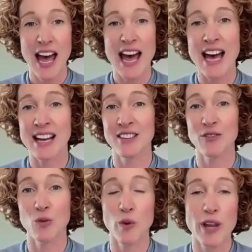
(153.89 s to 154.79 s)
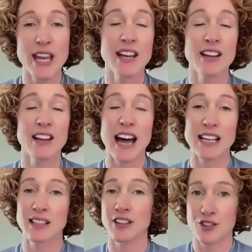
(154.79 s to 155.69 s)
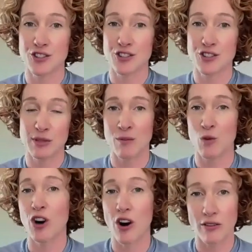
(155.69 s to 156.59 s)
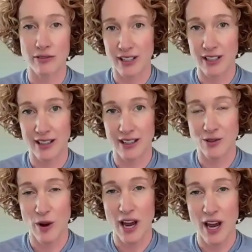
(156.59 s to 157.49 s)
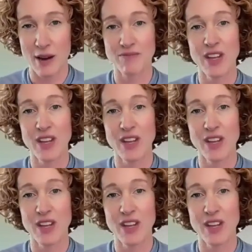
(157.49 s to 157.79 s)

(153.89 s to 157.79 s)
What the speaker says: And we, as a leadership team, were all feeling this way.